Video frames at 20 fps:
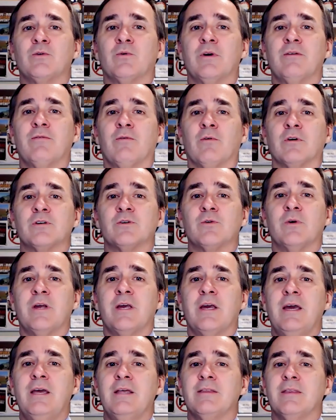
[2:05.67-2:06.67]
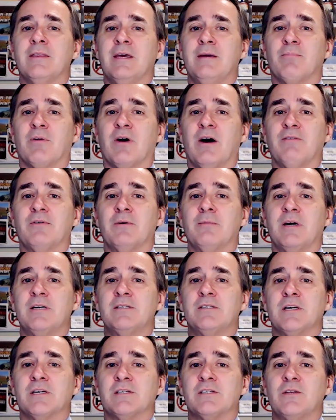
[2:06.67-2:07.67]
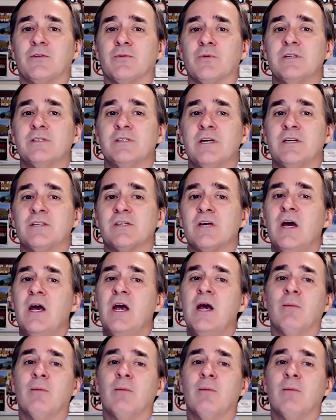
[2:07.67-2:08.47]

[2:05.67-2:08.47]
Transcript: 24 and 28, they profit by 63 cents.